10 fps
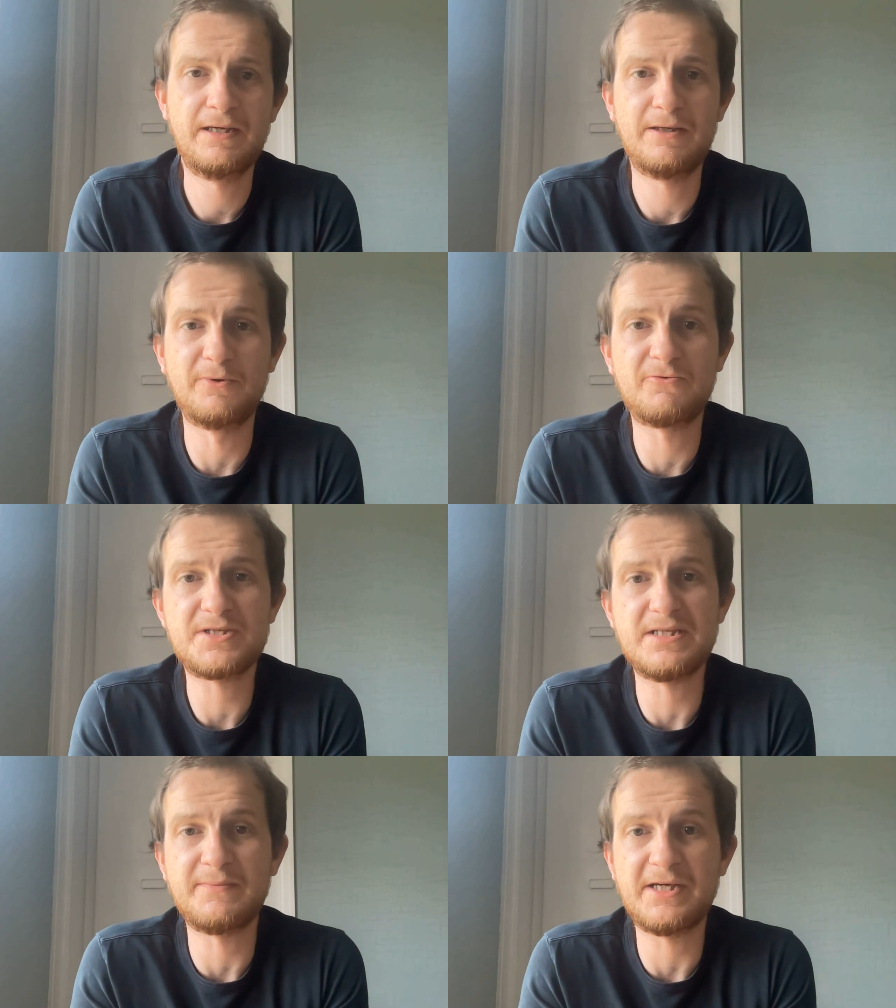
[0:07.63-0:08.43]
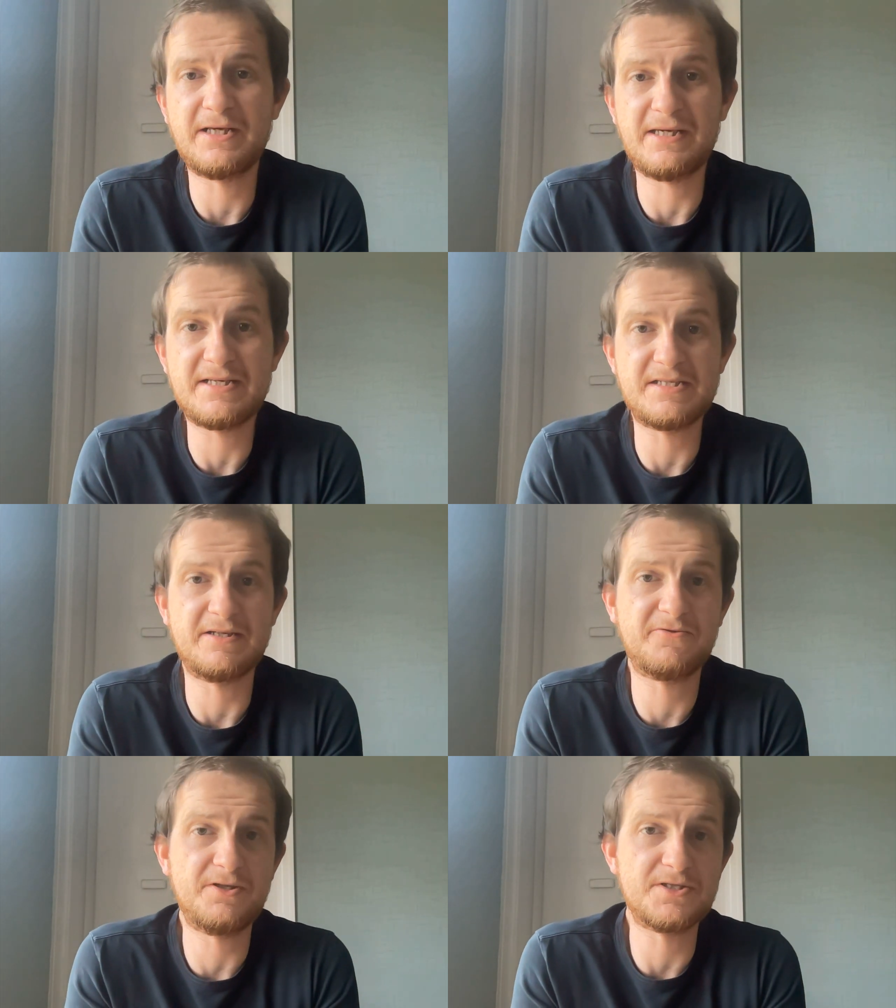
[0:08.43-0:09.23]
and we've recently made it
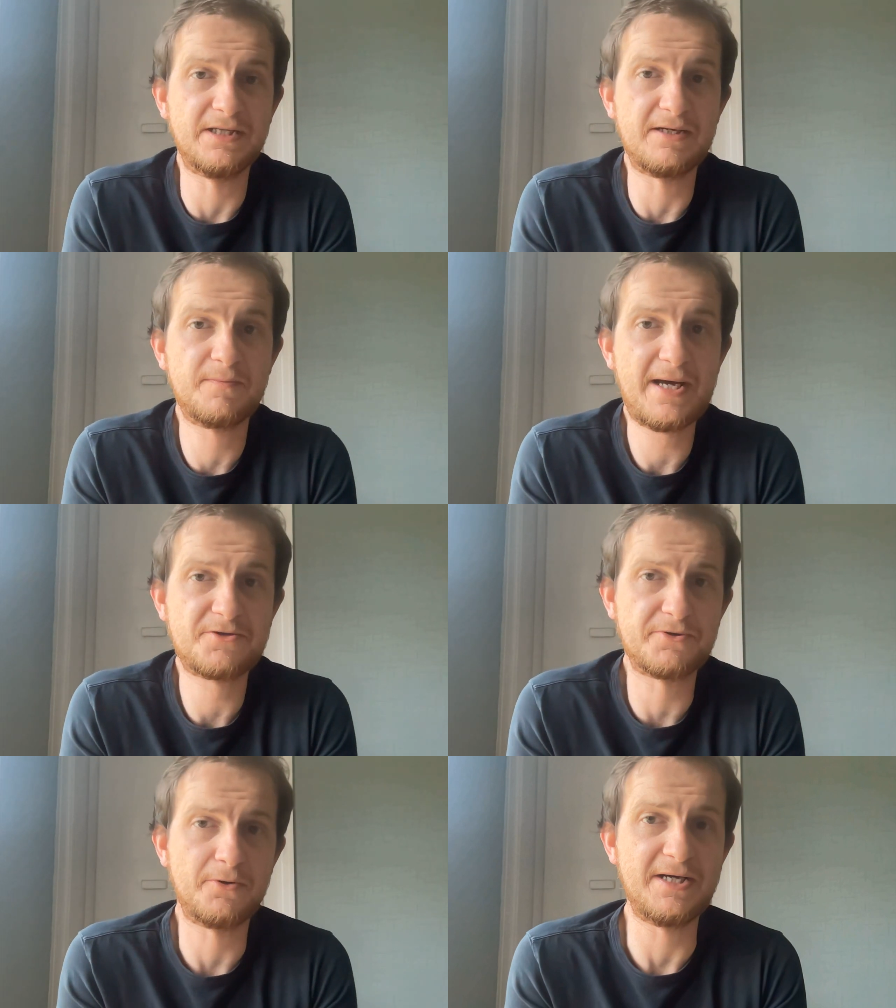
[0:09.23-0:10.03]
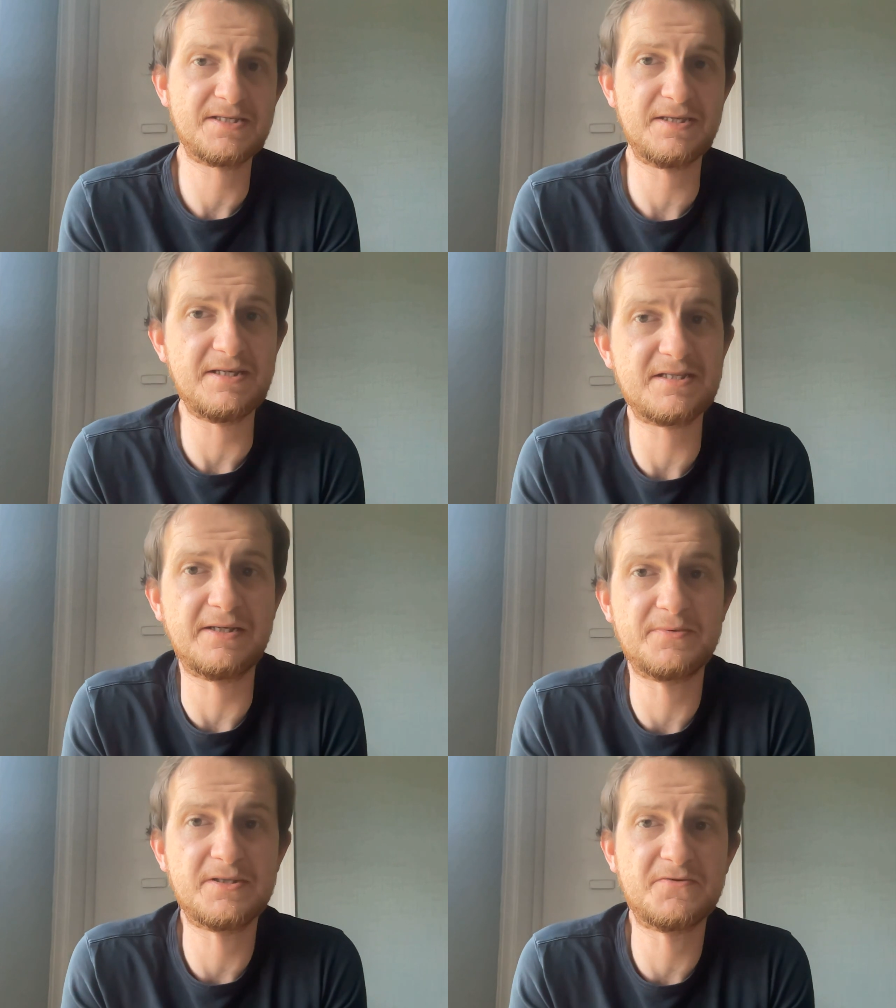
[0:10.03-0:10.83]
easier for you to link batch requests to these
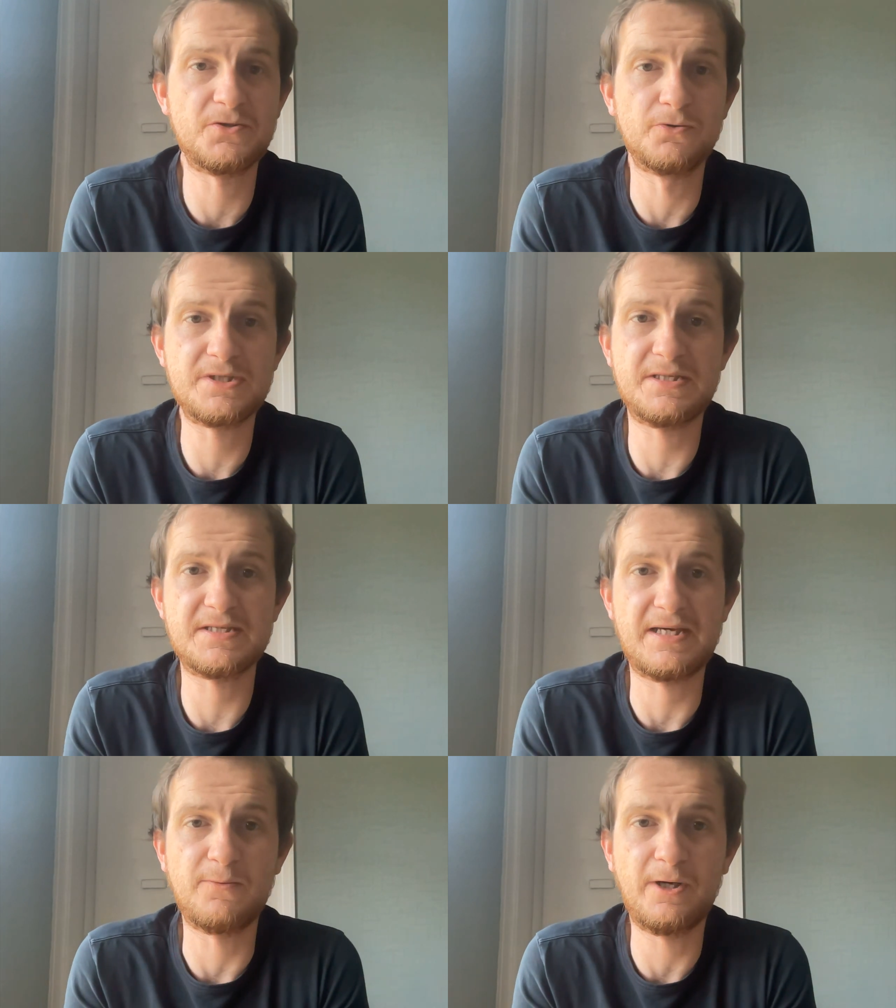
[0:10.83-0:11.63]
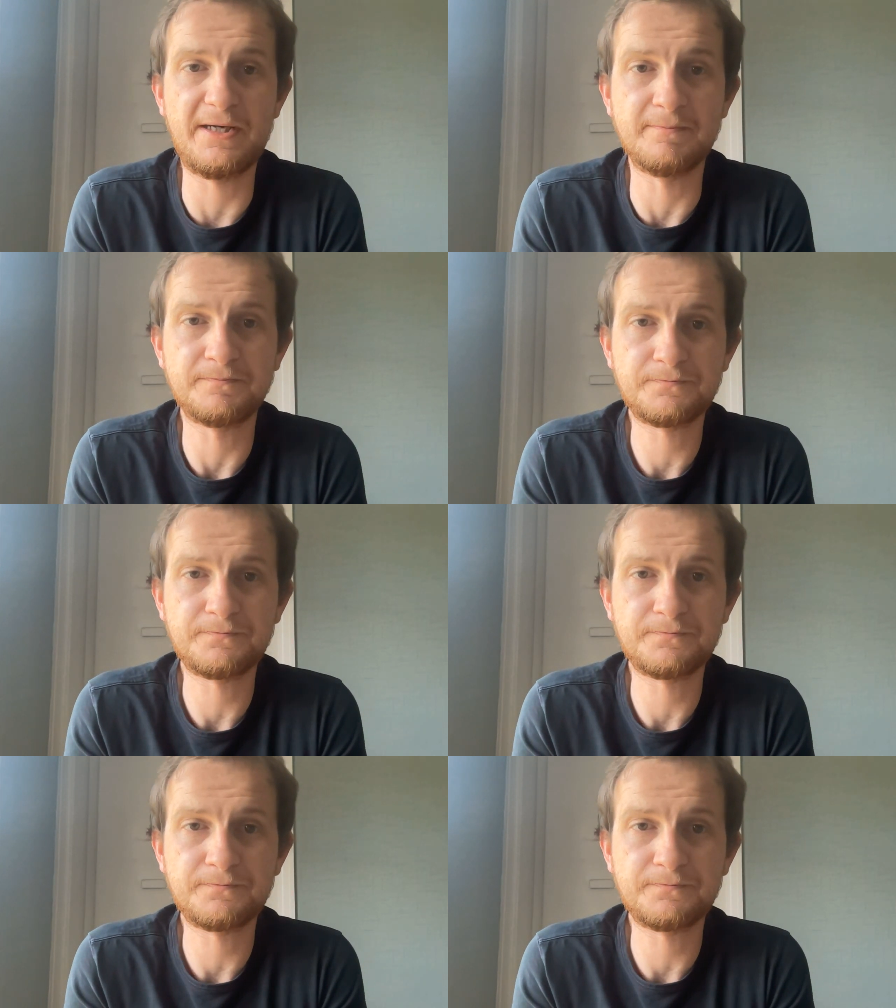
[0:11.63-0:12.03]
types of stories in the same way.